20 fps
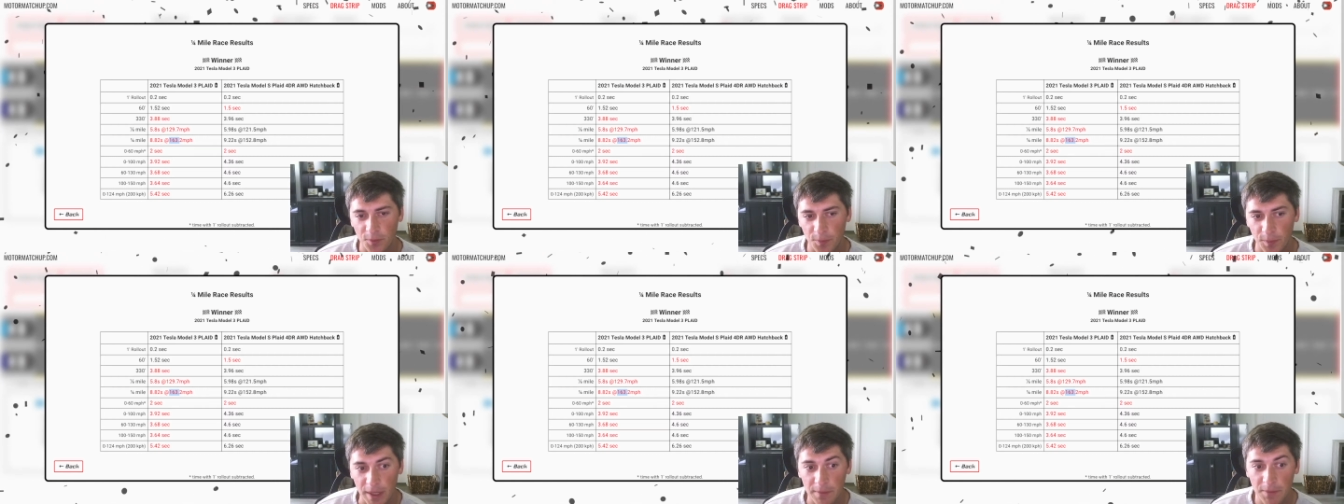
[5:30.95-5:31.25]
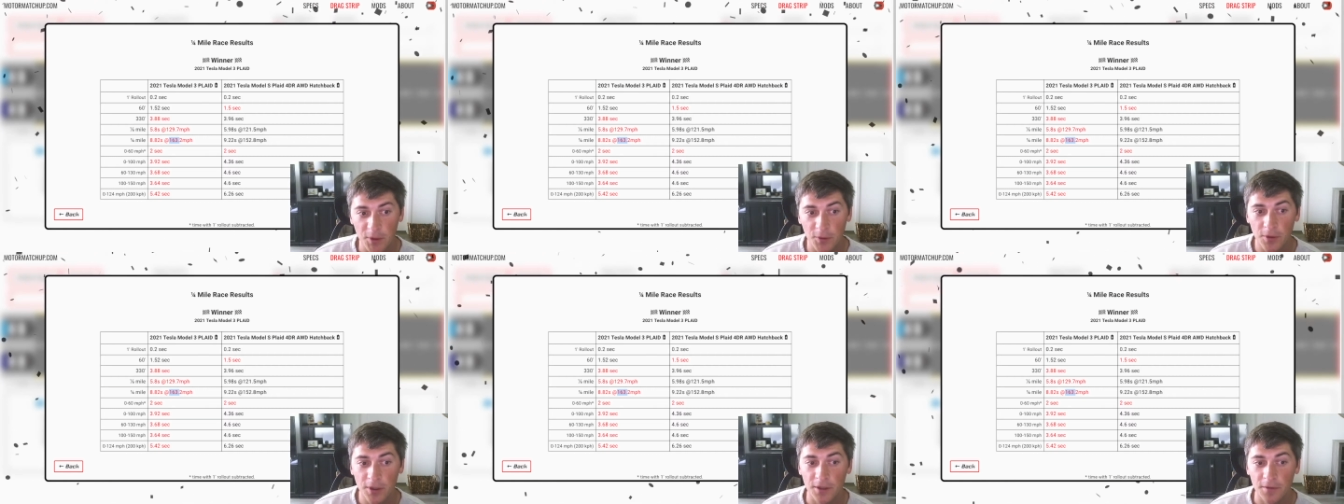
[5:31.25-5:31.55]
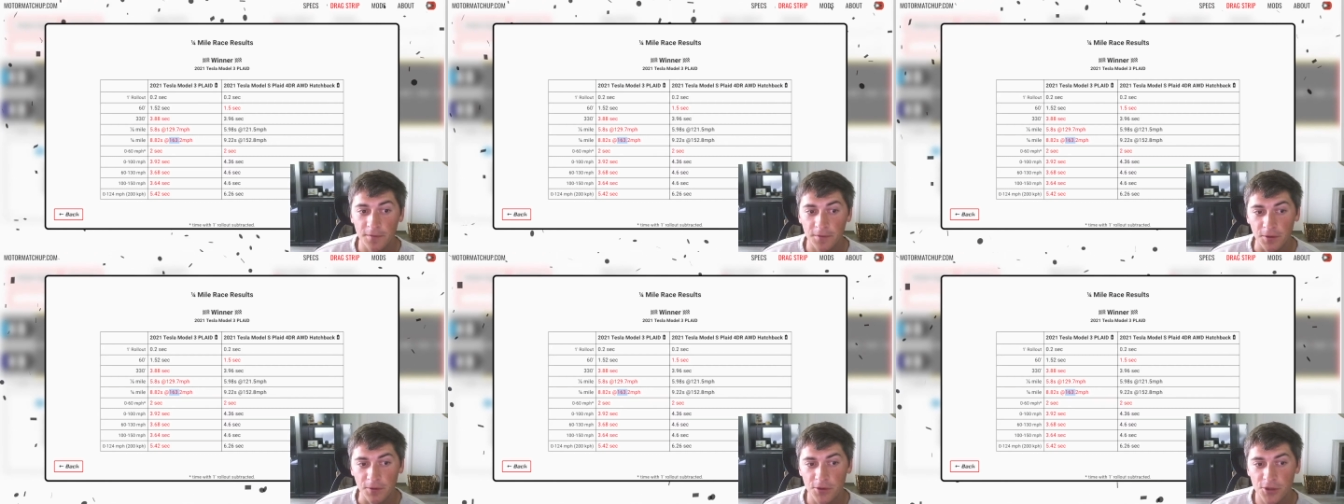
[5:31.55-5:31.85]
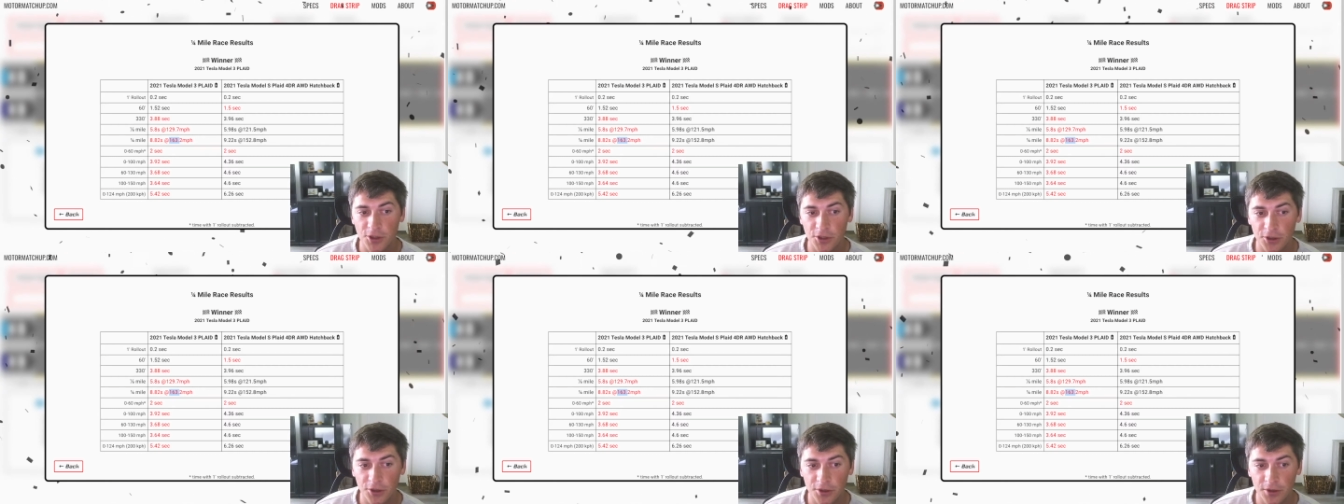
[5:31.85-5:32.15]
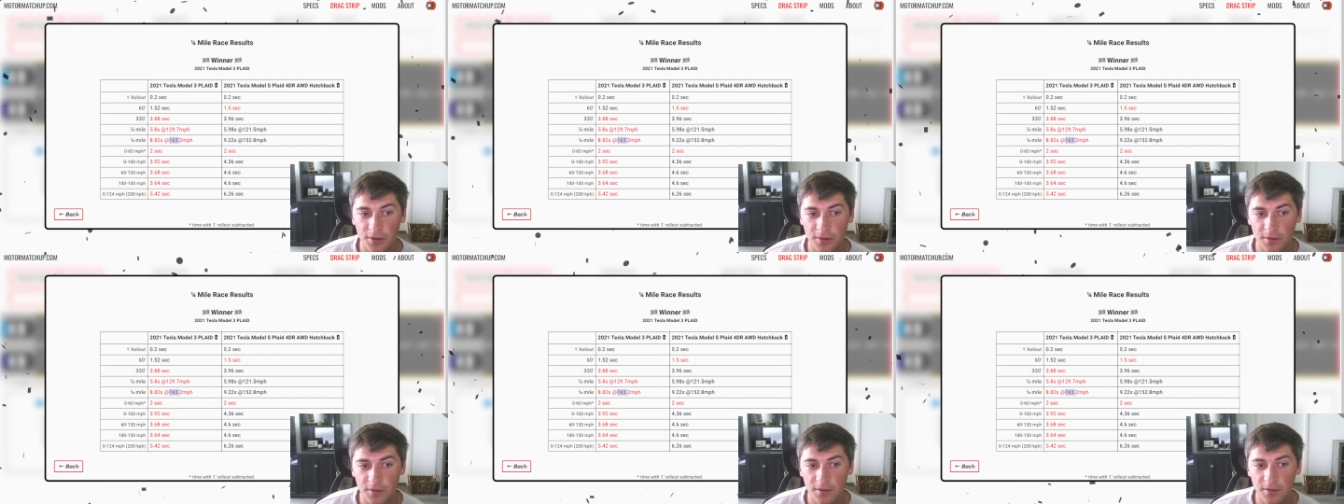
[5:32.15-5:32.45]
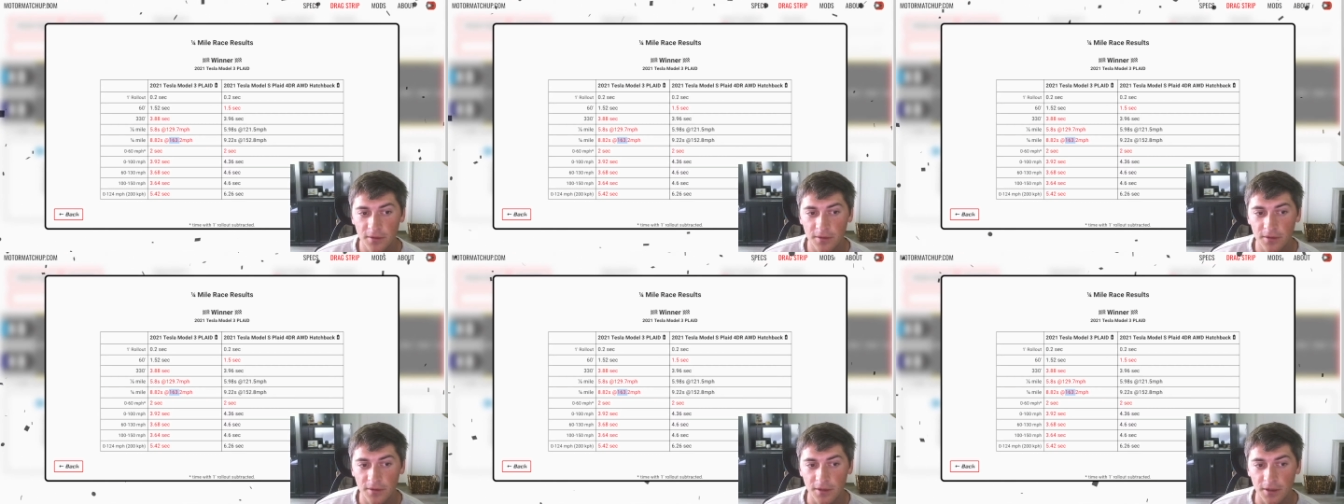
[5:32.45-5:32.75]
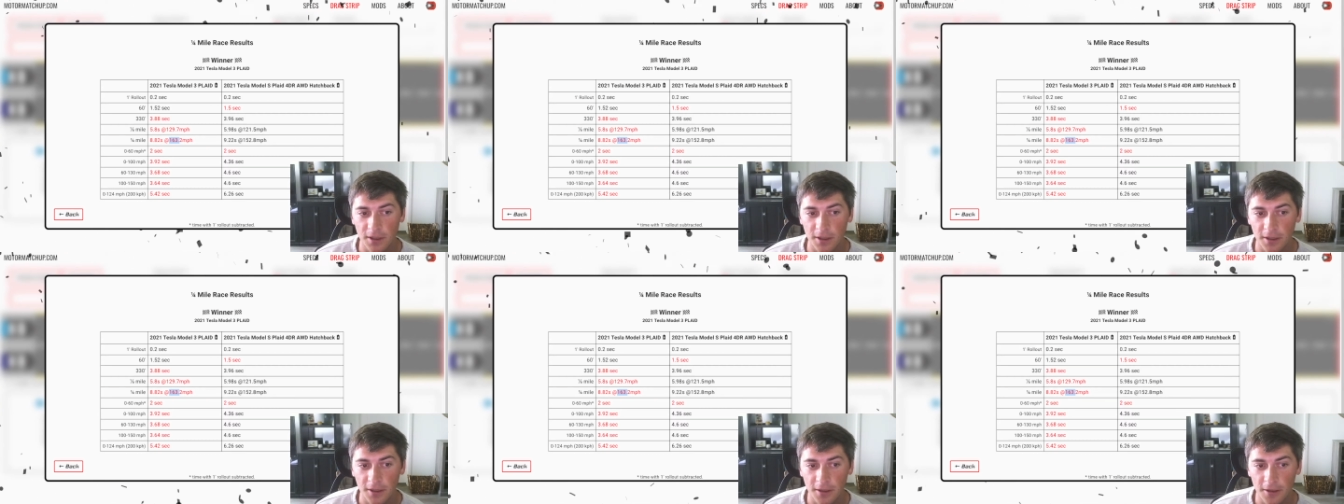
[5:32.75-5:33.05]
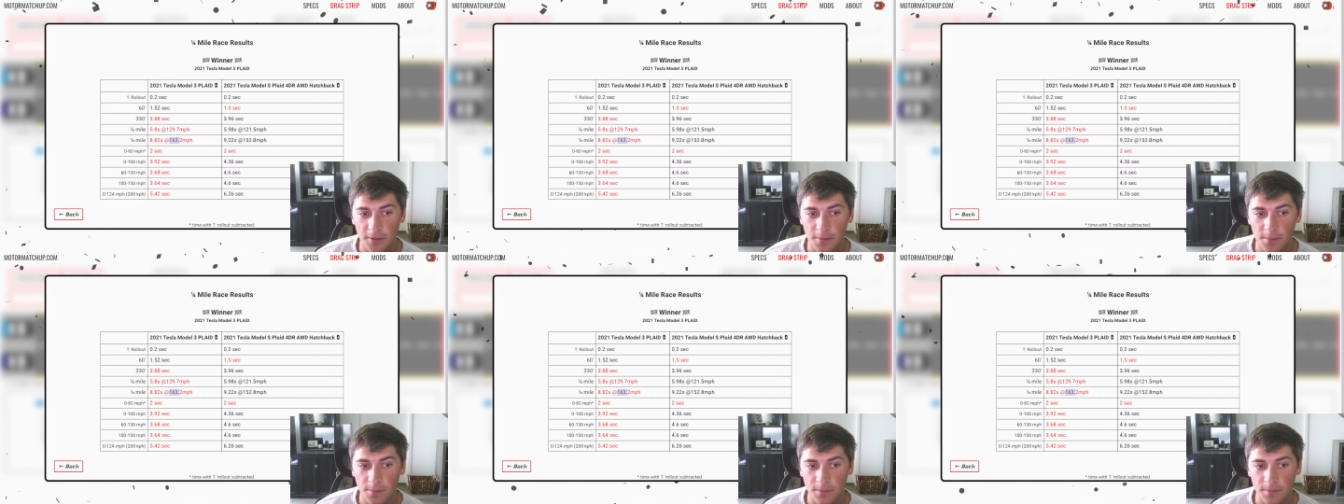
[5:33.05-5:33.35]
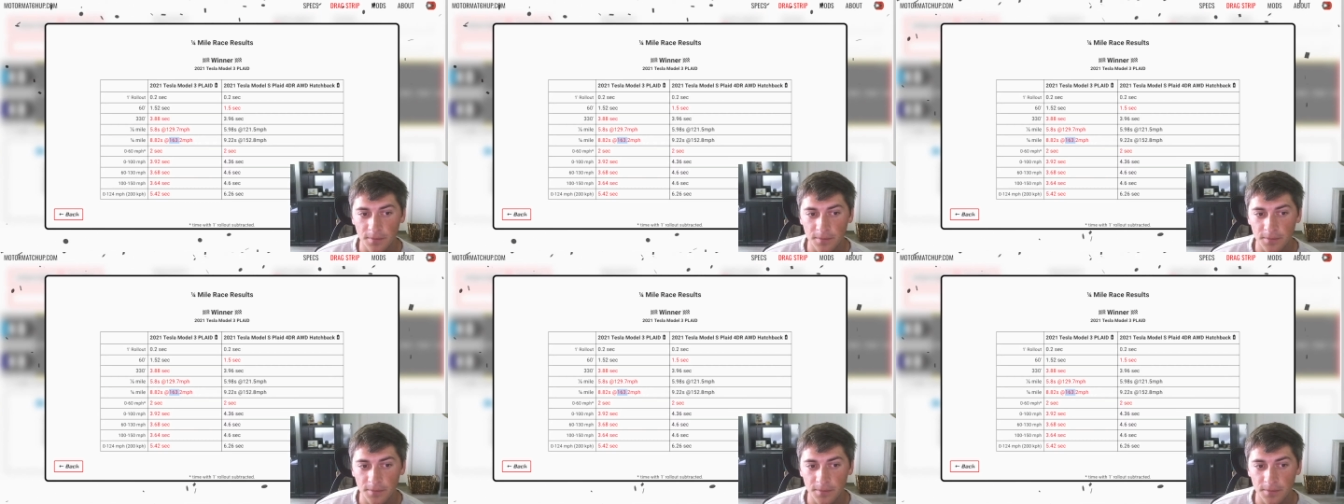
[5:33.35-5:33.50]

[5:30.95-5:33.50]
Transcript: maybe what a future um,